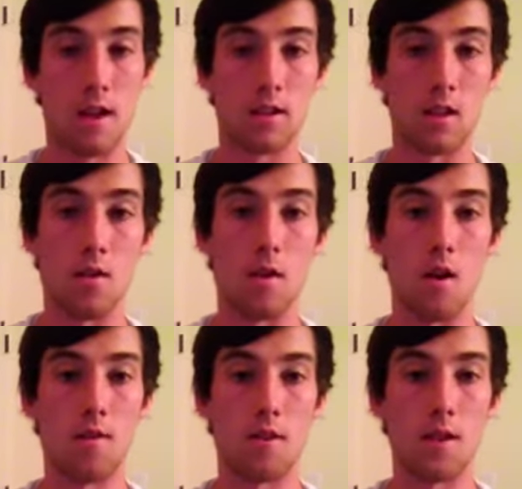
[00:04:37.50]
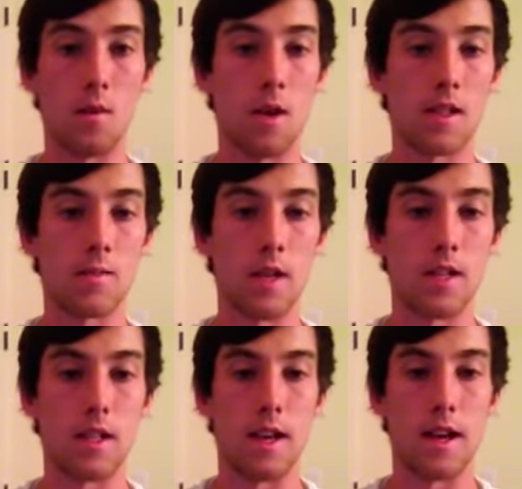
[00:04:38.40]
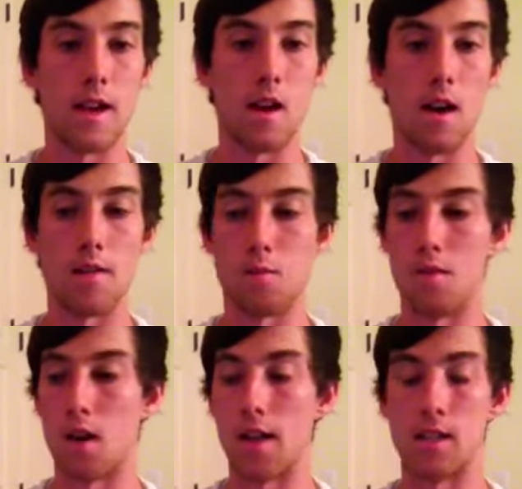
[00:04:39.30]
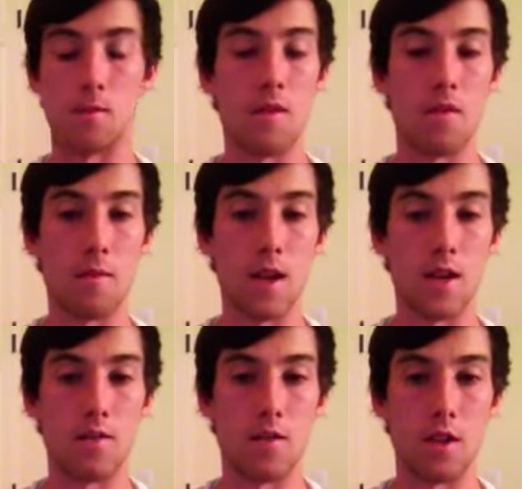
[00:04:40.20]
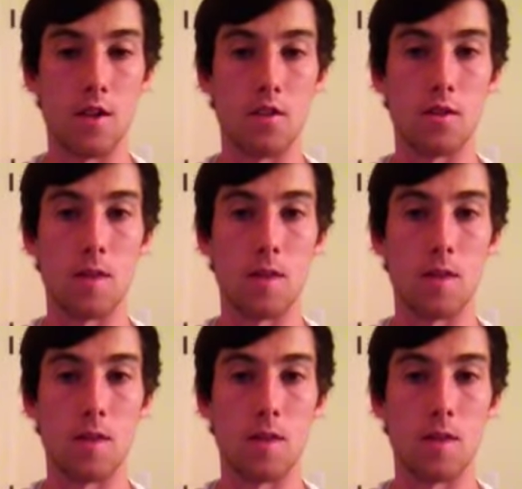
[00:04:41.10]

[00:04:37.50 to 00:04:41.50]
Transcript: So hopefully with my speech today I have provided some information for you to